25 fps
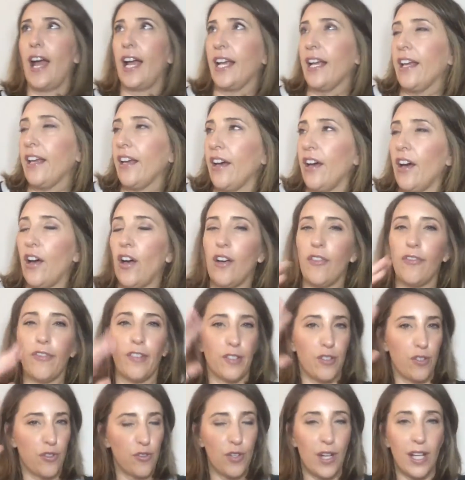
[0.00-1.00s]
anger,
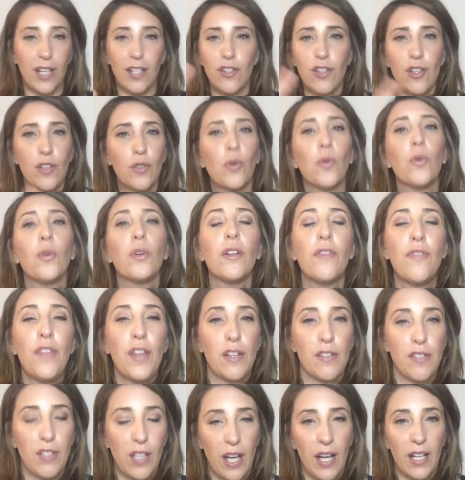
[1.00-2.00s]
frustration, all of
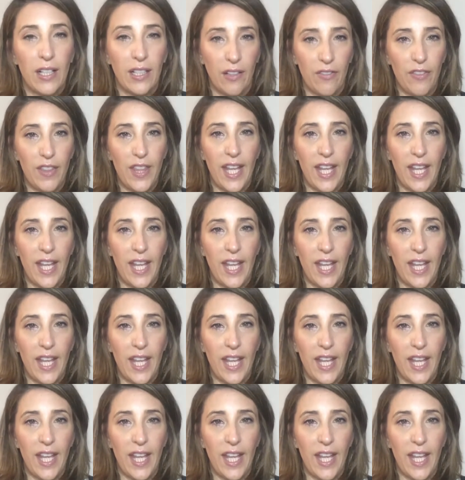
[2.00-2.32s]
those kind of